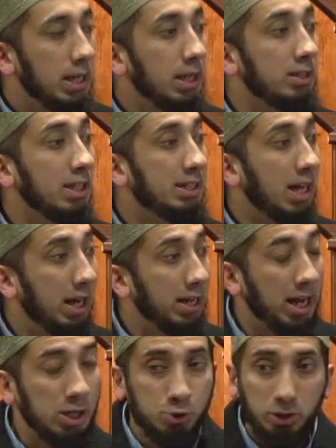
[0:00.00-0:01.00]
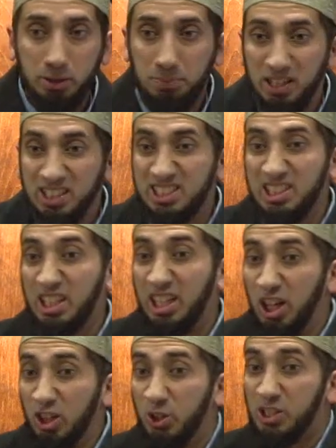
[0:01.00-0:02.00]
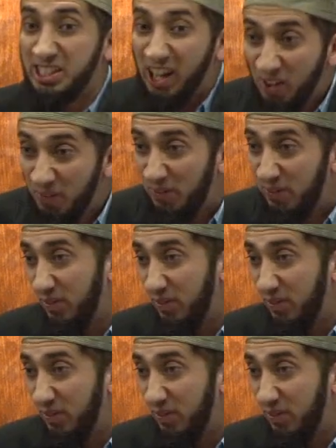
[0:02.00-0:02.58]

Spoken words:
Iqtital actually means to kill yourself,